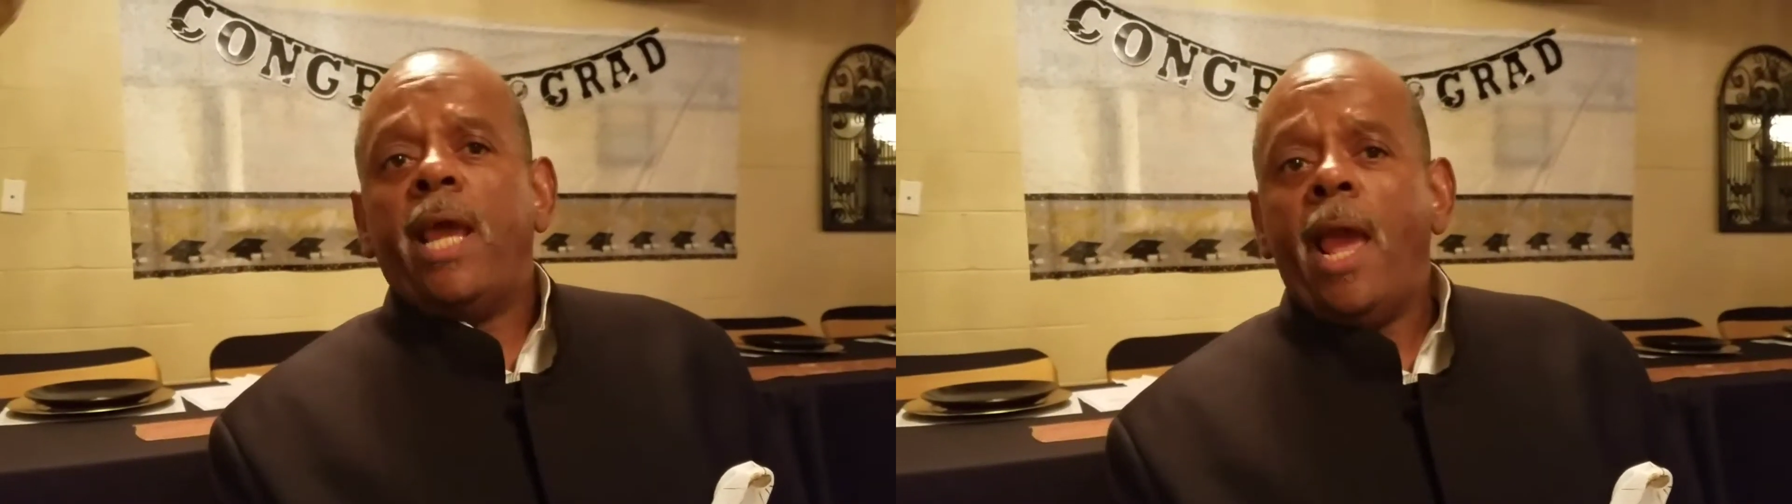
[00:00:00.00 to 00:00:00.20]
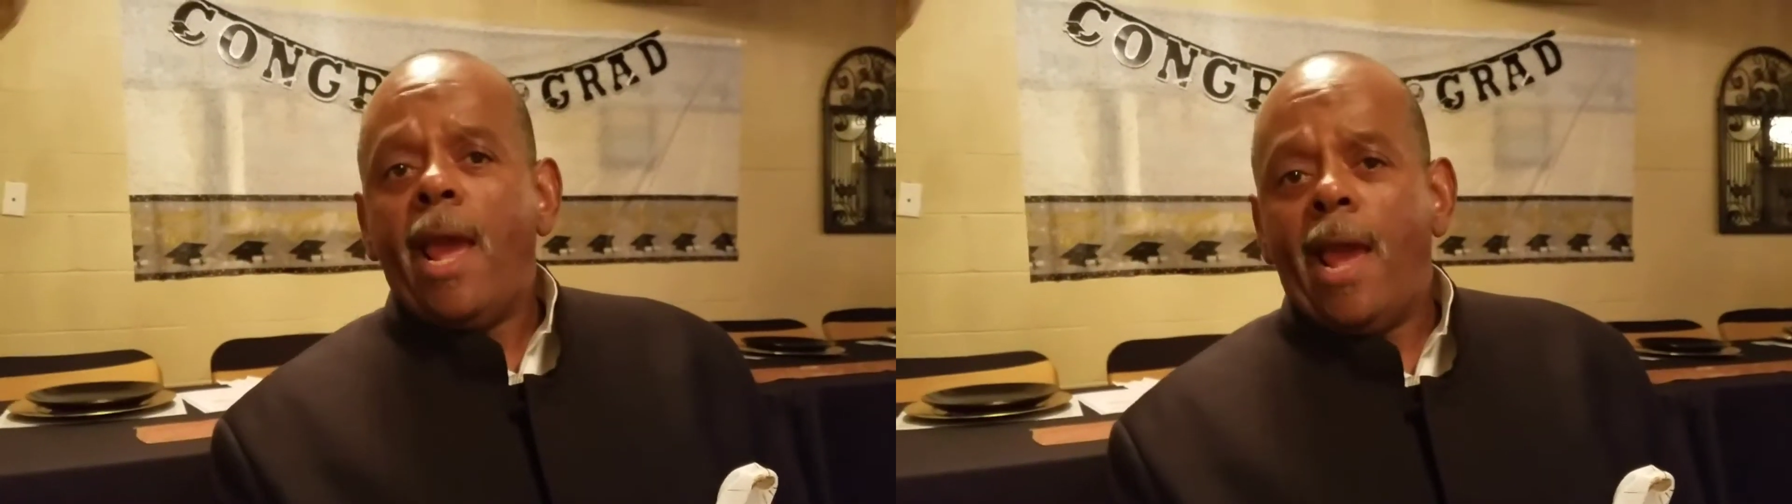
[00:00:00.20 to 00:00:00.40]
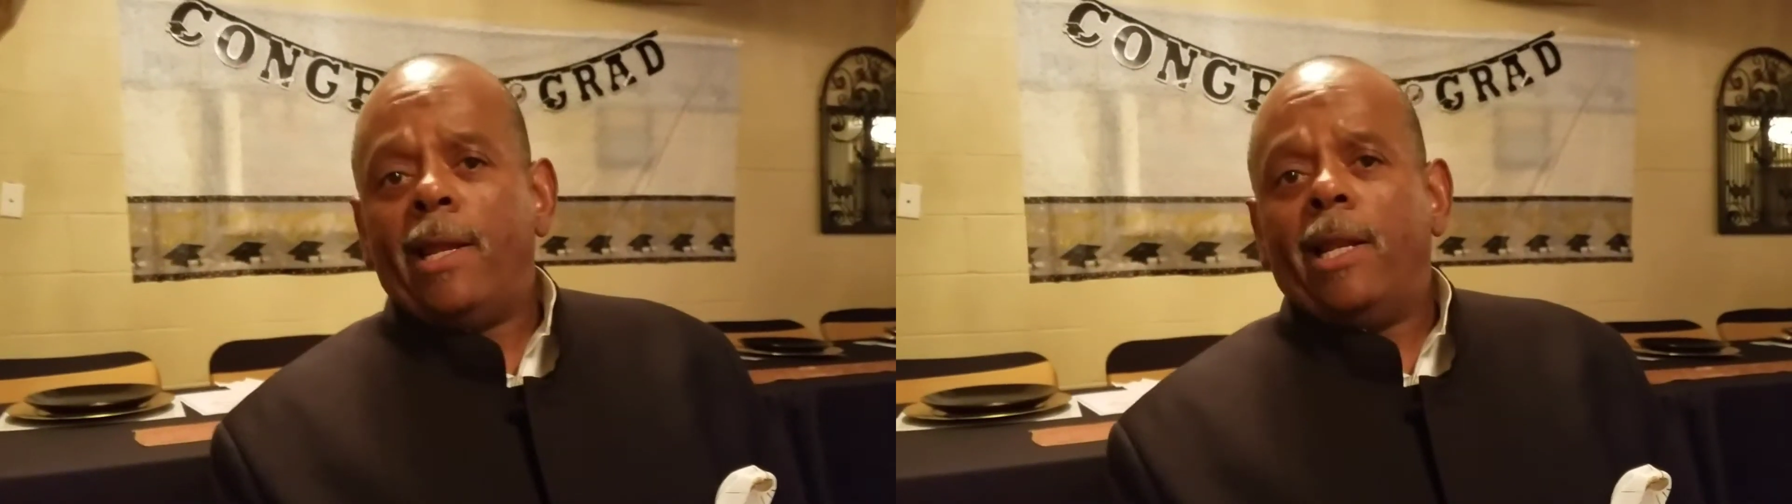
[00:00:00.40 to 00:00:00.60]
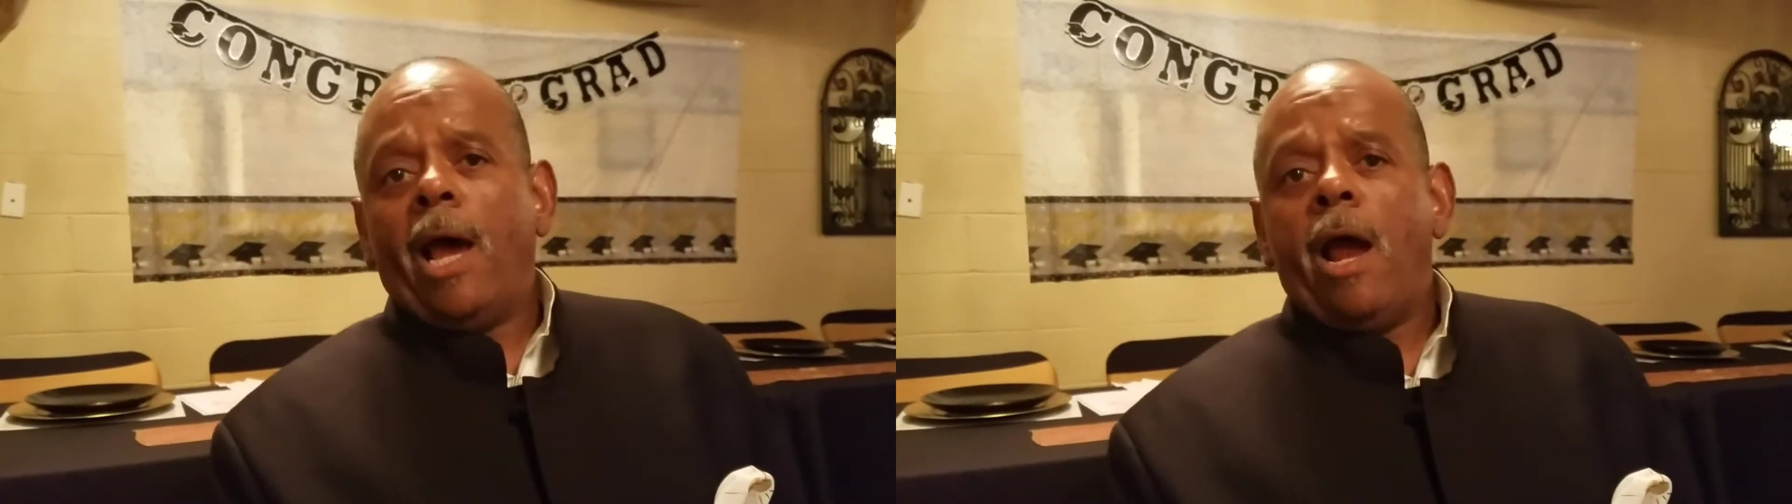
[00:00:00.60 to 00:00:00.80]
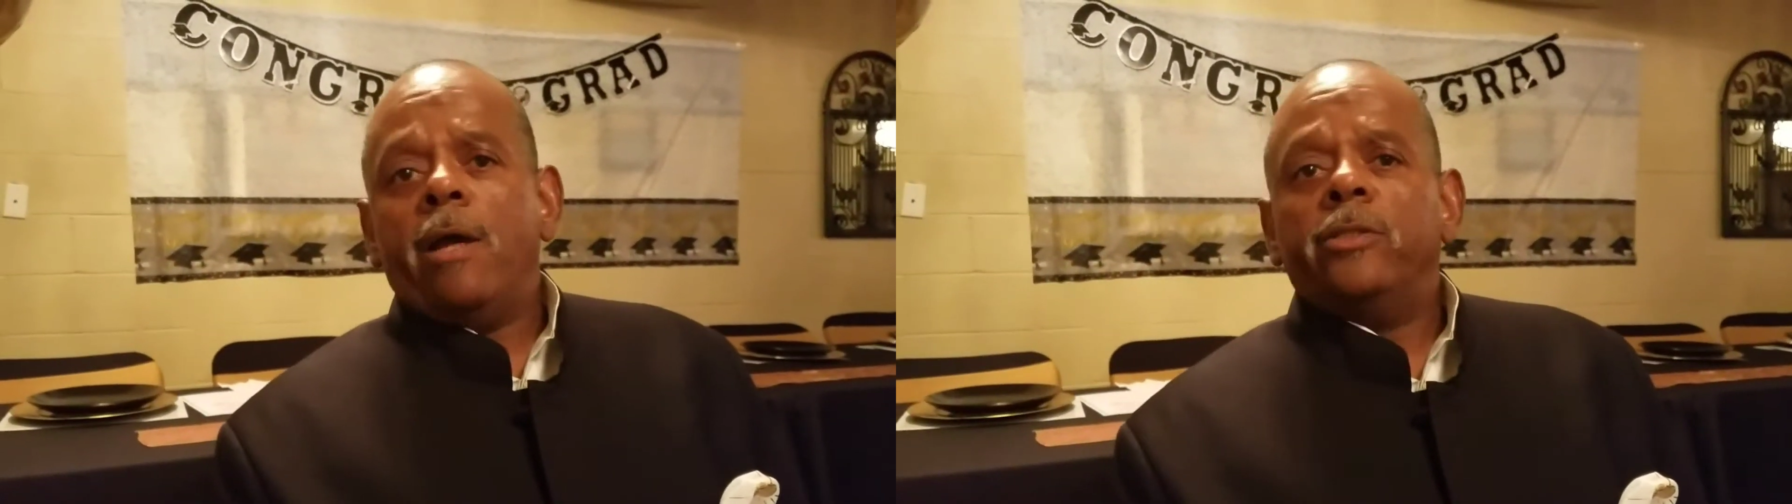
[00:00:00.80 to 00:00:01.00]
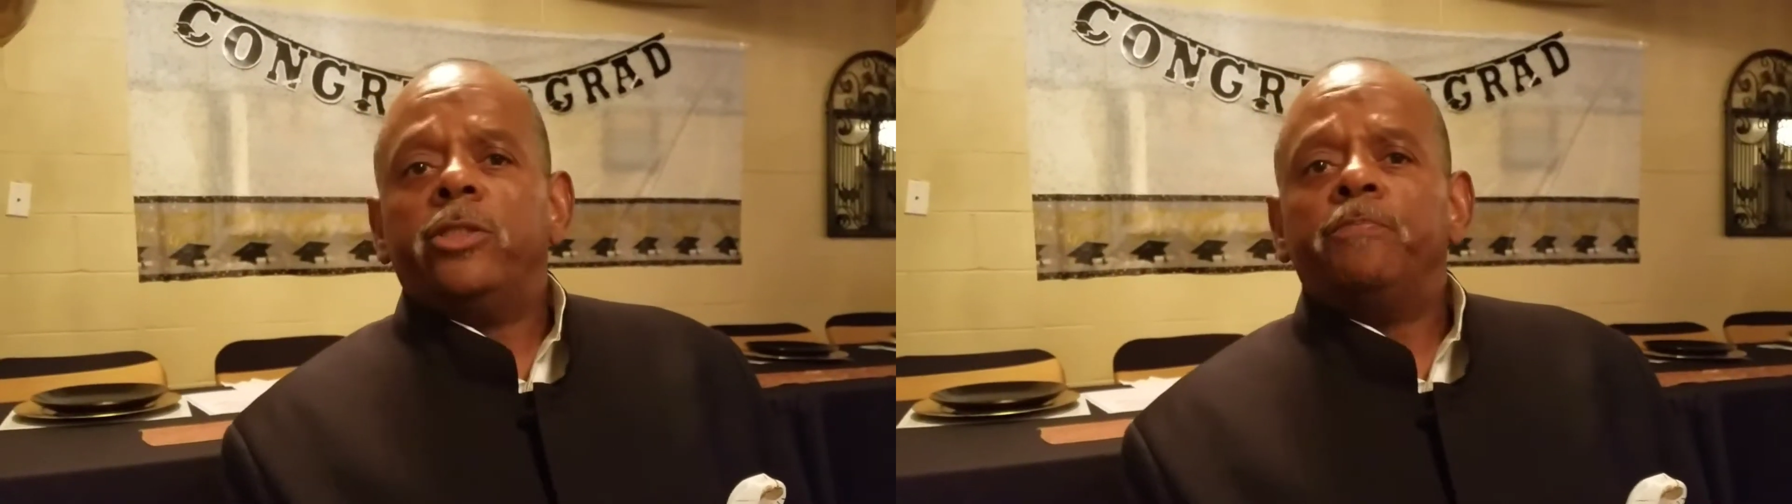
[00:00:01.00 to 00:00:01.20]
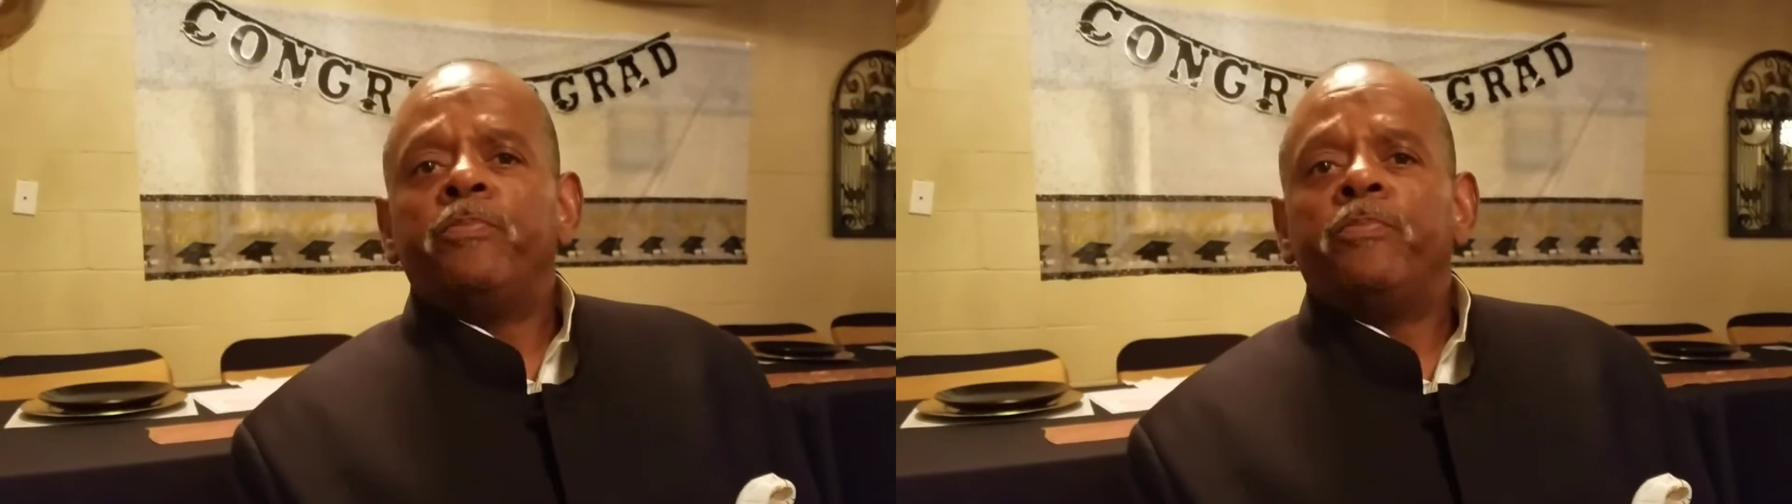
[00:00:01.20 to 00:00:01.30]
at large.